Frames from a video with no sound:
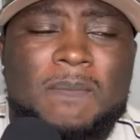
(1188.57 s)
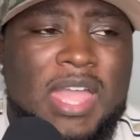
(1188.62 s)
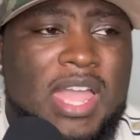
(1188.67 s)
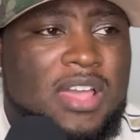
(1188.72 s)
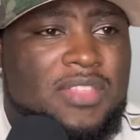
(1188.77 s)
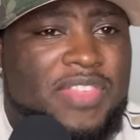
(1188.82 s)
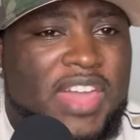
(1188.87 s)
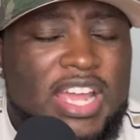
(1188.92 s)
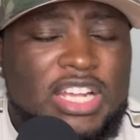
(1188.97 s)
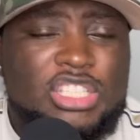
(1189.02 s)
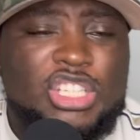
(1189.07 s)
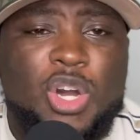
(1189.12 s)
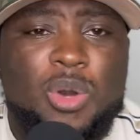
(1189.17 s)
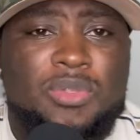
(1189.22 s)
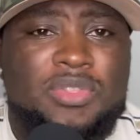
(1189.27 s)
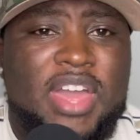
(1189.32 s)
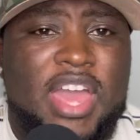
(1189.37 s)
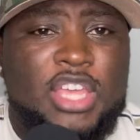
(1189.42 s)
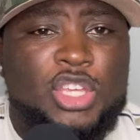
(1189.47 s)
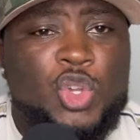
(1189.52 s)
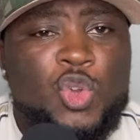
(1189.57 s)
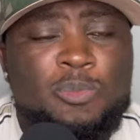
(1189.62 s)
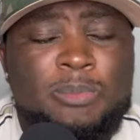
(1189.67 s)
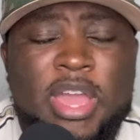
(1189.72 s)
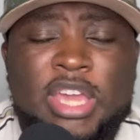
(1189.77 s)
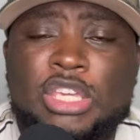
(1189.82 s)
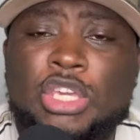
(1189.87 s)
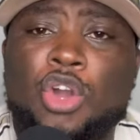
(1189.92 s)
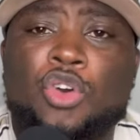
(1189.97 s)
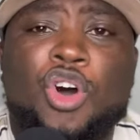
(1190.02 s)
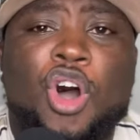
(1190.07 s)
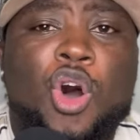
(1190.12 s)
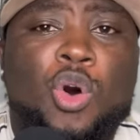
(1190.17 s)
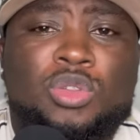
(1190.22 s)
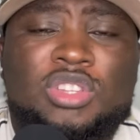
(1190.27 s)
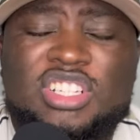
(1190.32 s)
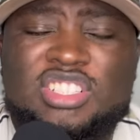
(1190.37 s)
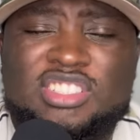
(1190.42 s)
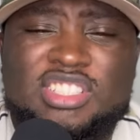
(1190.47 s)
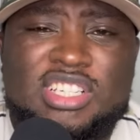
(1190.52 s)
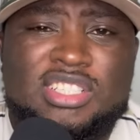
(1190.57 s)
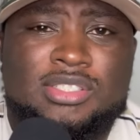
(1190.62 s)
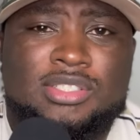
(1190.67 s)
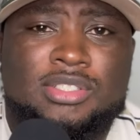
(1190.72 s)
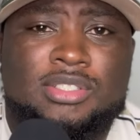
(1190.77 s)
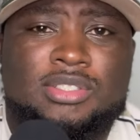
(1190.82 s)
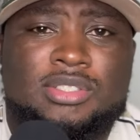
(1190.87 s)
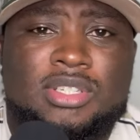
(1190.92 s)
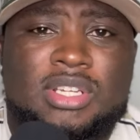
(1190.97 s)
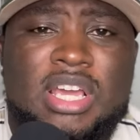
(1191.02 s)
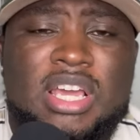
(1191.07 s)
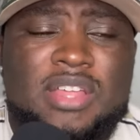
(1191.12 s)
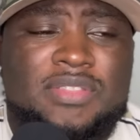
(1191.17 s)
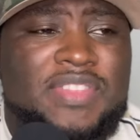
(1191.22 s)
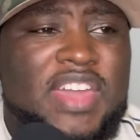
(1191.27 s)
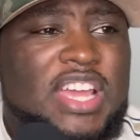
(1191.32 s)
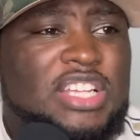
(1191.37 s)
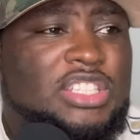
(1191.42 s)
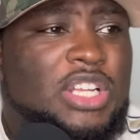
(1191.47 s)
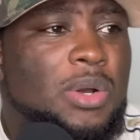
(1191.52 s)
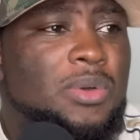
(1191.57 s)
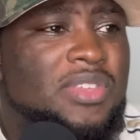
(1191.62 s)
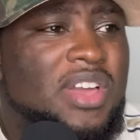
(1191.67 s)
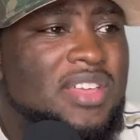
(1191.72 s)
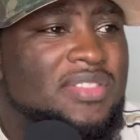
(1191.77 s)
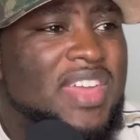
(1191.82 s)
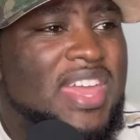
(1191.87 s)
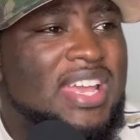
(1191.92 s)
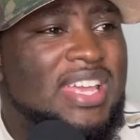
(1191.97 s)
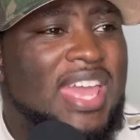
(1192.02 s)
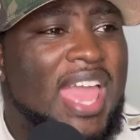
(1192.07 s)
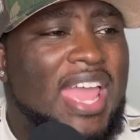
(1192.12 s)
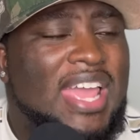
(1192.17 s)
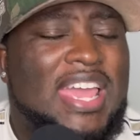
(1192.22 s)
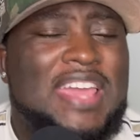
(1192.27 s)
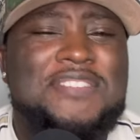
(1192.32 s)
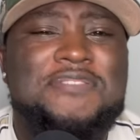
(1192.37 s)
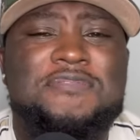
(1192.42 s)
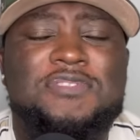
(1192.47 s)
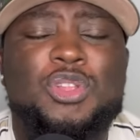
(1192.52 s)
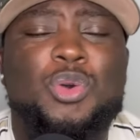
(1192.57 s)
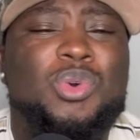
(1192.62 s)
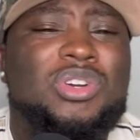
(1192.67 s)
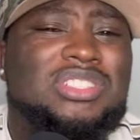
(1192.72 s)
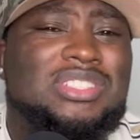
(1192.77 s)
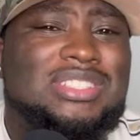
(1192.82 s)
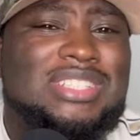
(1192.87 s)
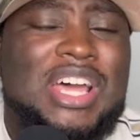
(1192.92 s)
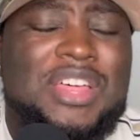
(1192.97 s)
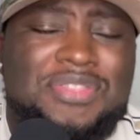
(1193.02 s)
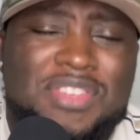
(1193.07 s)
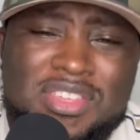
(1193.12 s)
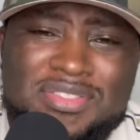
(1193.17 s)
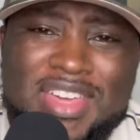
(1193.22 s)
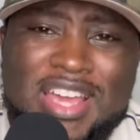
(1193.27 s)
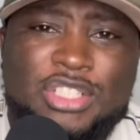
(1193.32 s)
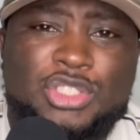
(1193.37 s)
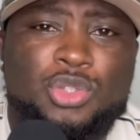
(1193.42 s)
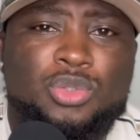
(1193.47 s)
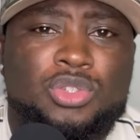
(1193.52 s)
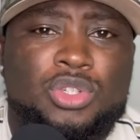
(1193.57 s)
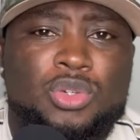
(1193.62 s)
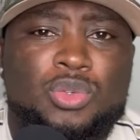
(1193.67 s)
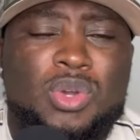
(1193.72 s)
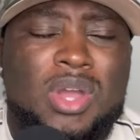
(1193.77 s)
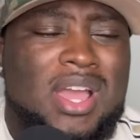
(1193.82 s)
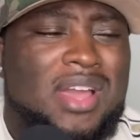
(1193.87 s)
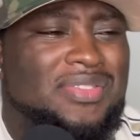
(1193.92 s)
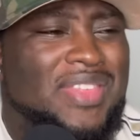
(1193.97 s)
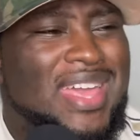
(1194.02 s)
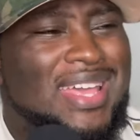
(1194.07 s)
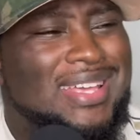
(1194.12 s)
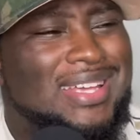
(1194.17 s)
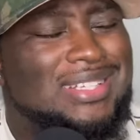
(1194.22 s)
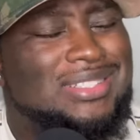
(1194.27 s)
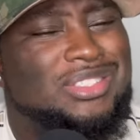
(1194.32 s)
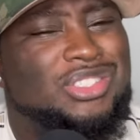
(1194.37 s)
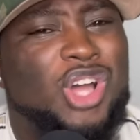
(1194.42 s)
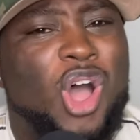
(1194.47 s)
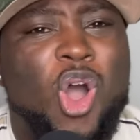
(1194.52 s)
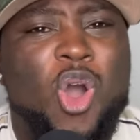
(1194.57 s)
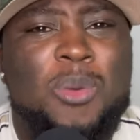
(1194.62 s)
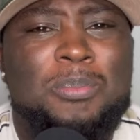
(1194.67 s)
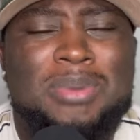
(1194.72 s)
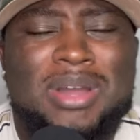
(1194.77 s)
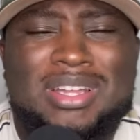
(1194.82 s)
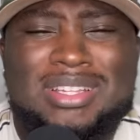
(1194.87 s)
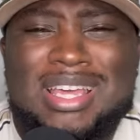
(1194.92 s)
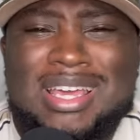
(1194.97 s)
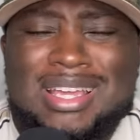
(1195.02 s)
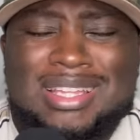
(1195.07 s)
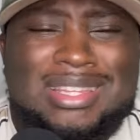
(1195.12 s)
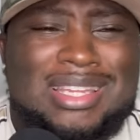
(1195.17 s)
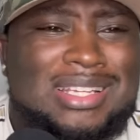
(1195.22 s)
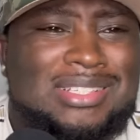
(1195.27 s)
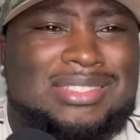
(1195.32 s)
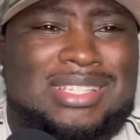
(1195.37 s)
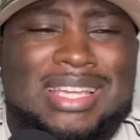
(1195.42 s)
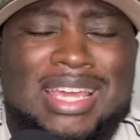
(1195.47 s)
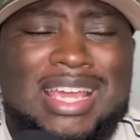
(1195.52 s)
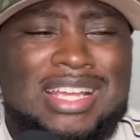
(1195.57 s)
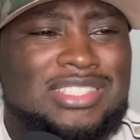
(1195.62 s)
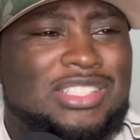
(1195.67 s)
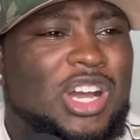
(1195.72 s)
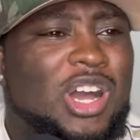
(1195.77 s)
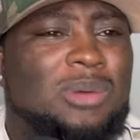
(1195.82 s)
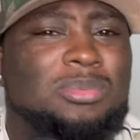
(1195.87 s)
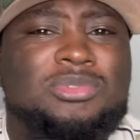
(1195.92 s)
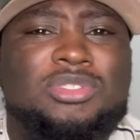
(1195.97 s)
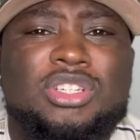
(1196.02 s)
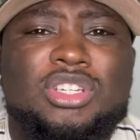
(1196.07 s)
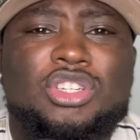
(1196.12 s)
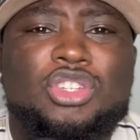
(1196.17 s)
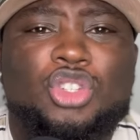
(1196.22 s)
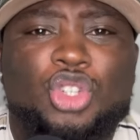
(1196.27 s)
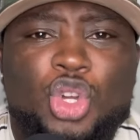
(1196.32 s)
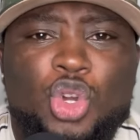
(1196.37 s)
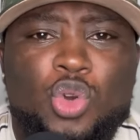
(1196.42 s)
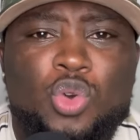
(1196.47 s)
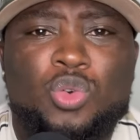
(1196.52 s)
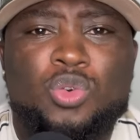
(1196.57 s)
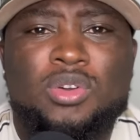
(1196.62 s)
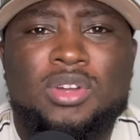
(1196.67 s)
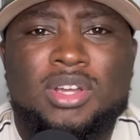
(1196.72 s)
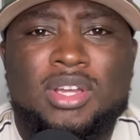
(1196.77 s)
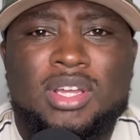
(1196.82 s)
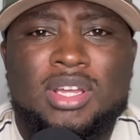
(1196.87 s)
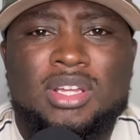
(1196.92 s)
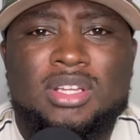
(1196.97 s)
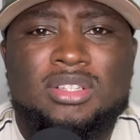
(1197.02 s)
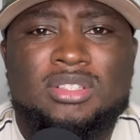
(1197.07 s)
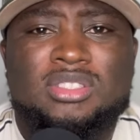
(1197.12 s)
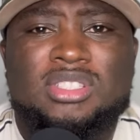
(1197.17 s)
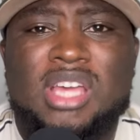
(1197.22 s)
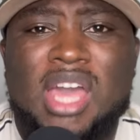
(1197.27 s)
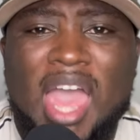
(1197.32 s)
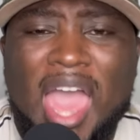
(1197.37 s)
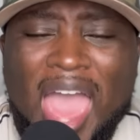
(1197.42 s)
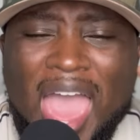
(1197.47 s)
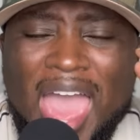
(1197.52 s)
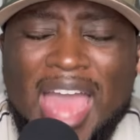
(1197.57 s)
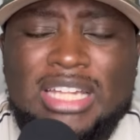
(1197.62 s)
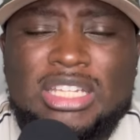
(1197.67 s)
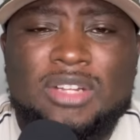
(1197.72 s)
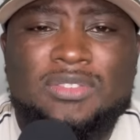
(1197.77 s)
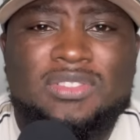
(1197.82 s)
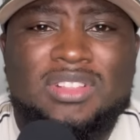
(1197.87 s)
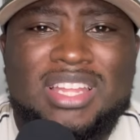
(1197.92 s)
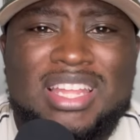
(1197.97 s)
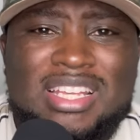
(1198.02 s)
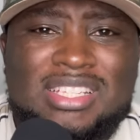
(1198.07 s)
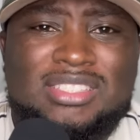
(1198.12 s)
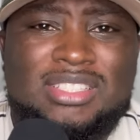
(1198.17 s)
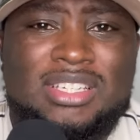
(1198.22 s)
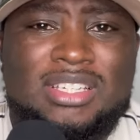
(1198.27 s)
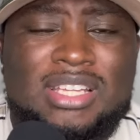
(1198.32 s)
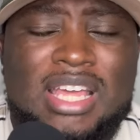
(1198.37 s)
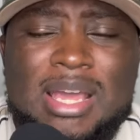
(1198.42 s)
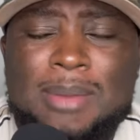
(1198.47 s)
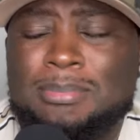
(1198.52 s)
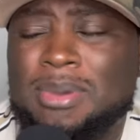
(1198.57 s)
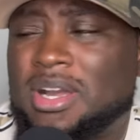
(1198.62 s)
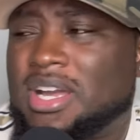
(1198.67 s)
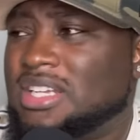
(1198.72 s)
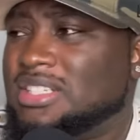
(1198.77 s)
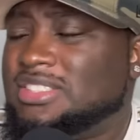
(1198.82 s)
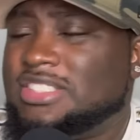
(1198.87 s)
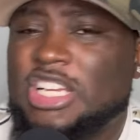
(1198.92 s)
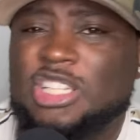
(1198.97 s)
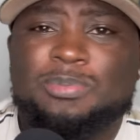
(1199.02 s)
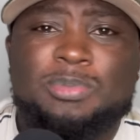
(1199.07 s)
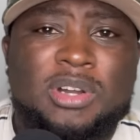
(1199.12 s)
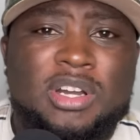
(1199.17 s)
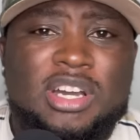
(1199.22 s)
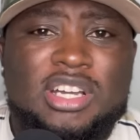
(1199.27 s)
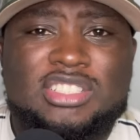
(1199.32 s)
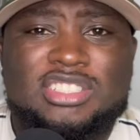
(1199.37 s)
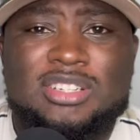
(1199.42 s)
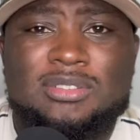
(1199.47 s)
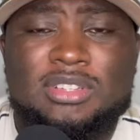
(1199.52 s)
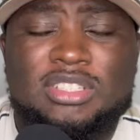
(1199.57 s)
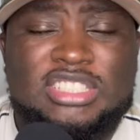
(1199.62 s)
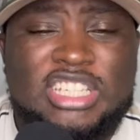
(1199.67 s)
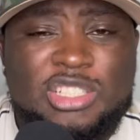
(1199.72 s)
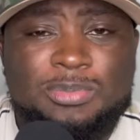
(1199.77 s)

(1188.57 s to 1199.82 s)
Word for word: They know that you make your own decisions. They know that they can't influence nothing that you do. They can talk, but listen, it's up to you to active listening because just because just